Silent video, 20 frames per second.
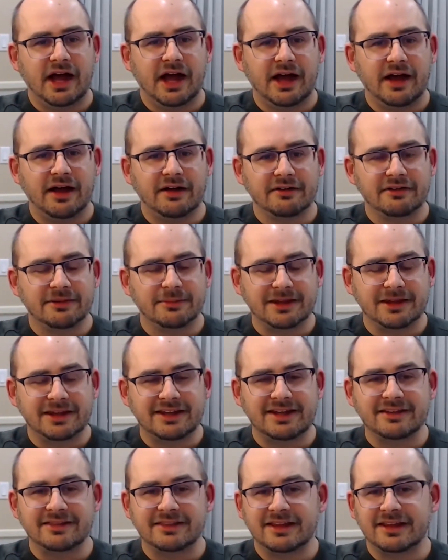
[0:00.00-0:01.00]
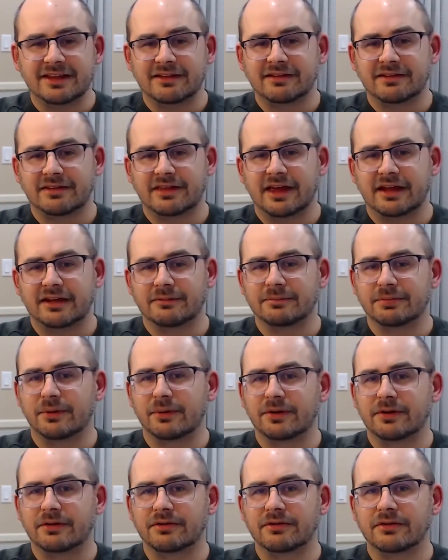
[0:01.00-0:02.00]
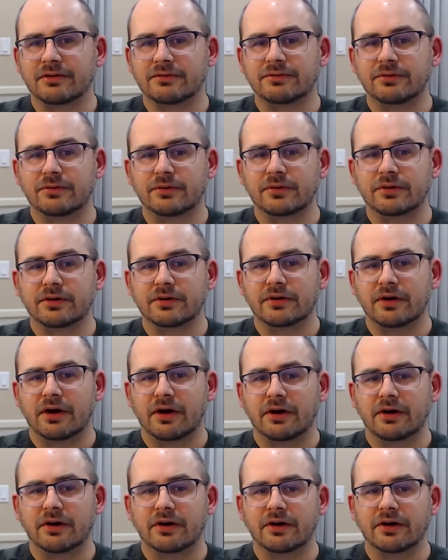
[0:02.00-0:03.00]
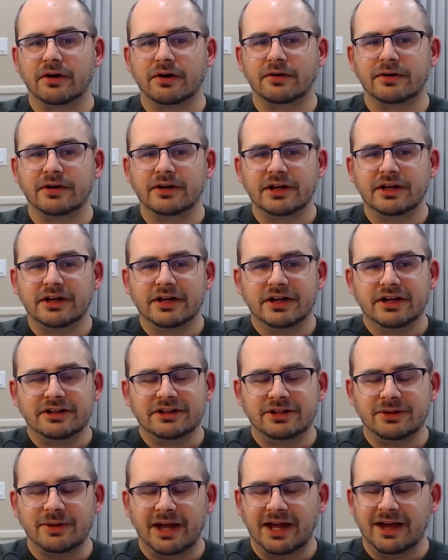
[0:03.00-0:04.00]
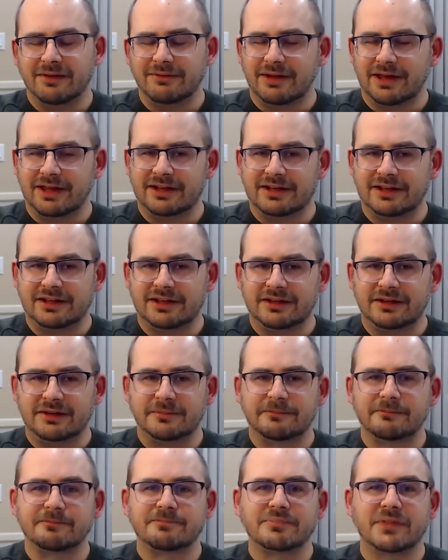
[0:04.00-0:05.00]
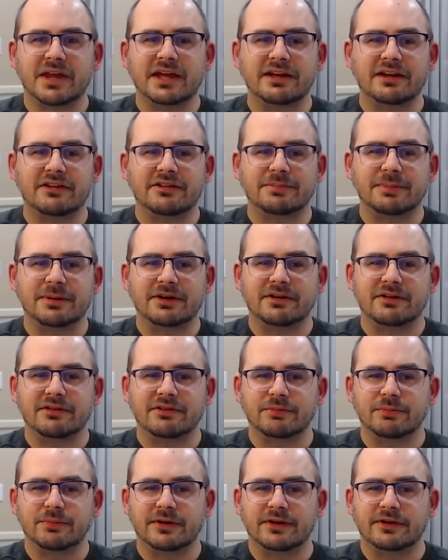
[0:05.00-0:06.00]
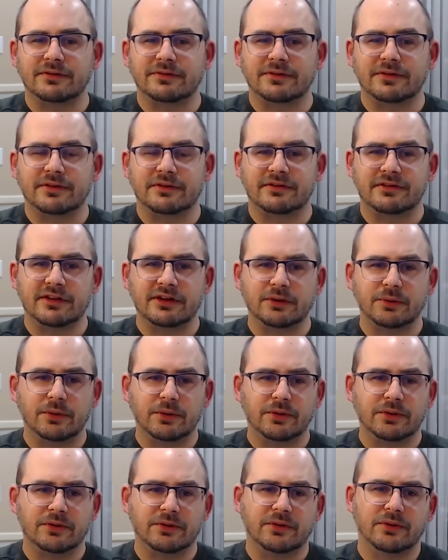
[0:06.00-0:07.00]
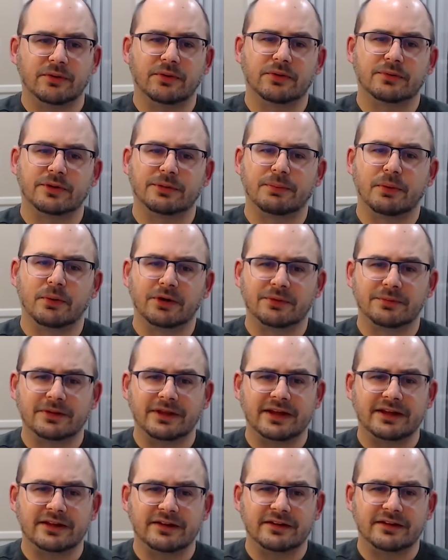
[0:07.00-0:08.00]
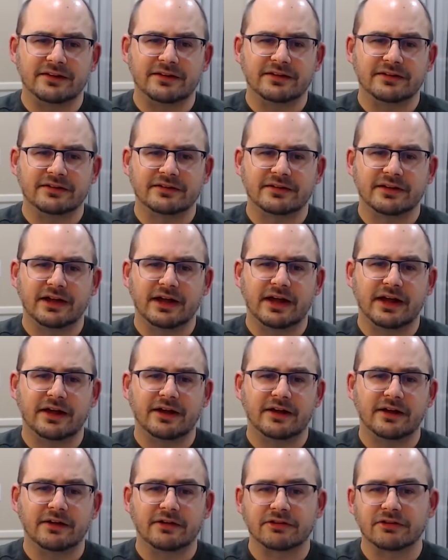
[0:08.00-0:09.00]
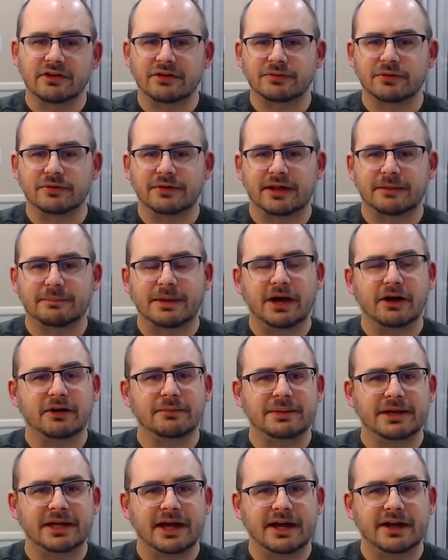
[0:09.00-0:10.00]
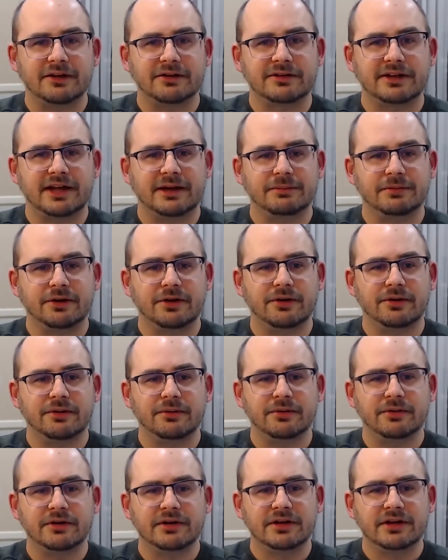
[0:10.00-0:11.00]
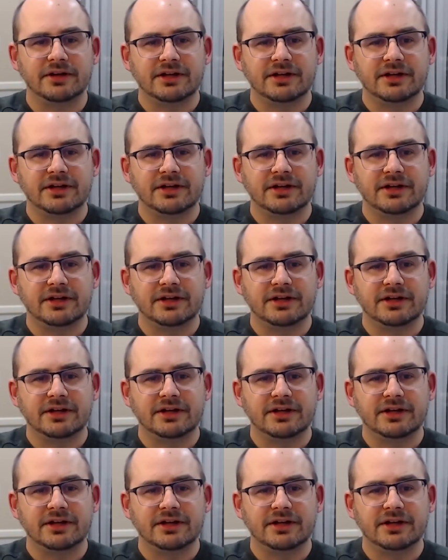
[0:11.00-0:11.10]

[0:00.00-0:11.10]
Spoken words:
some of the key things that employers look for are: do you have any experience with SQL or reporting related software like Power BI or Tableau?